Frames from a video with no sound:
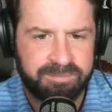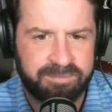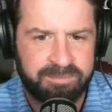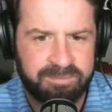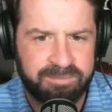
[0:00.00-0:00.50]

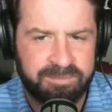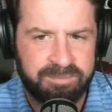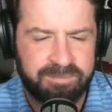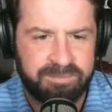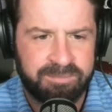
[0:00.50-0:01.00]

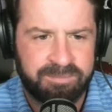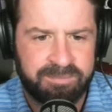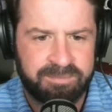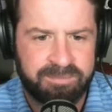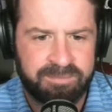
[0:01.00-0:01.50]

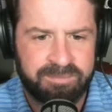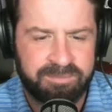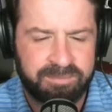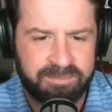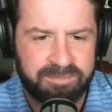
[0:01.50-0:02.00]

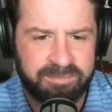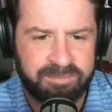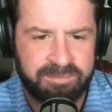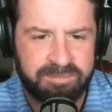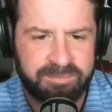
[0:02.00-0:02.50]

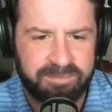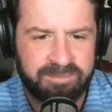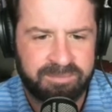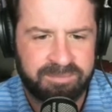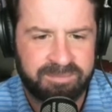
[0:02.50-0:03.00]

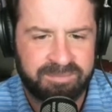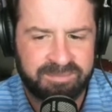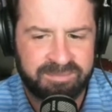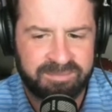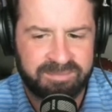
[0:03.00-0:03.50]

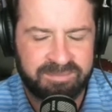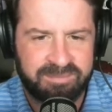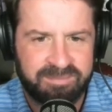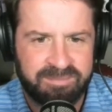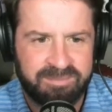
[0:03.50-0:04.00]

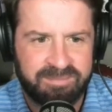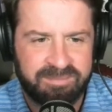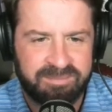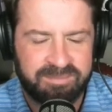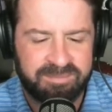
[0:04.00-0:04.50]

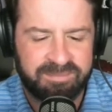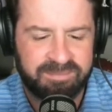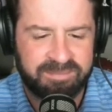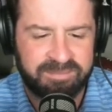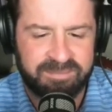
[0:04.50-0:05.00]

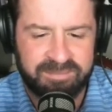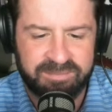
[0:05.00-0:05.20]
This person isn't speaking.